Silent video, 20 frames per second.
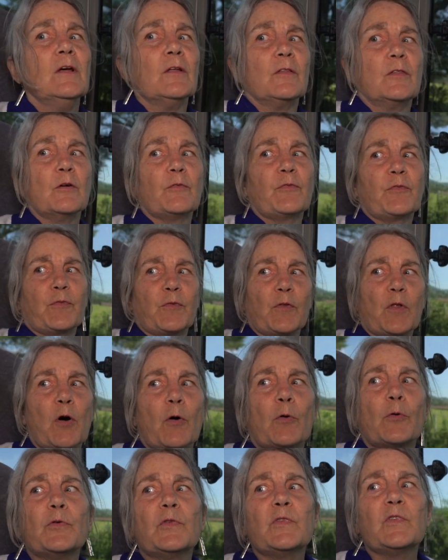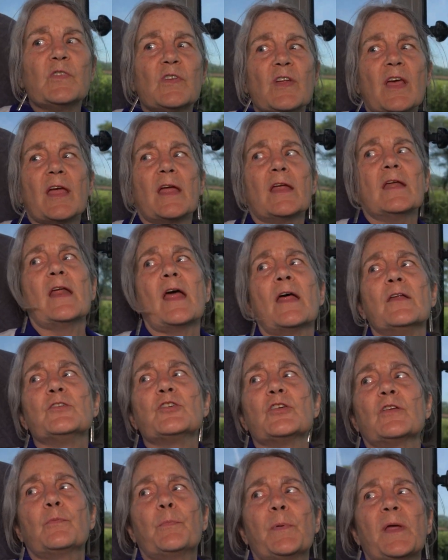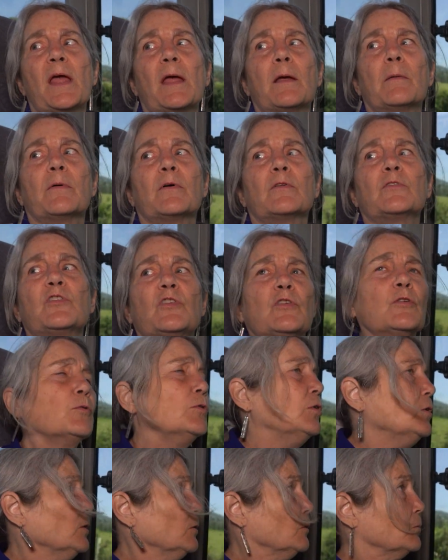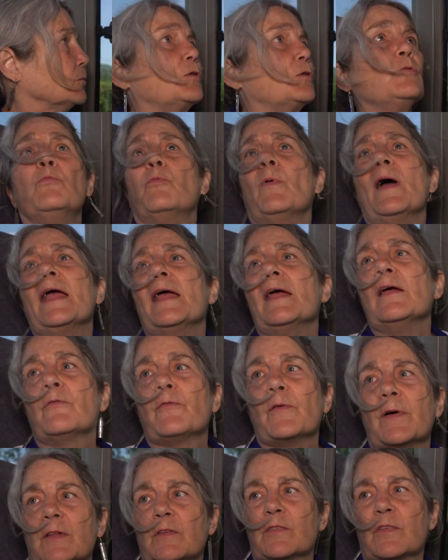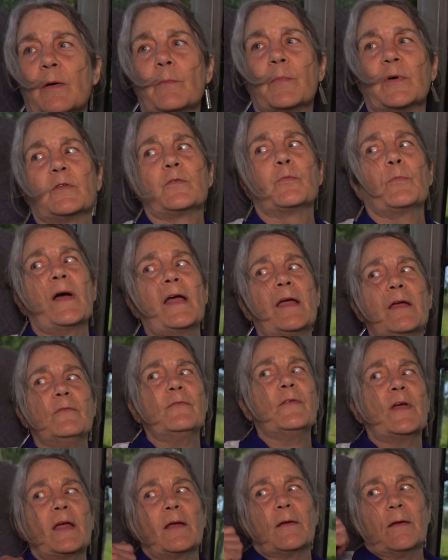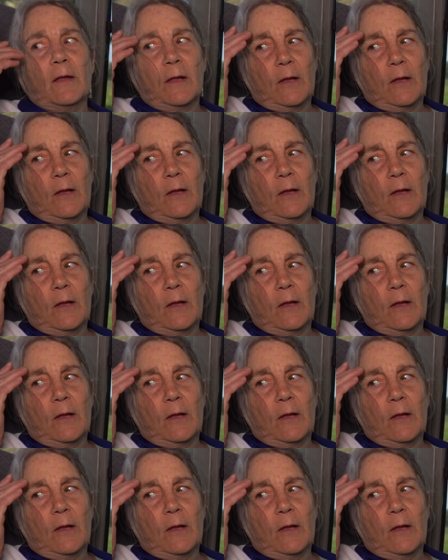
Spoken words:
the flow state, and just be able to wave when someone's waving,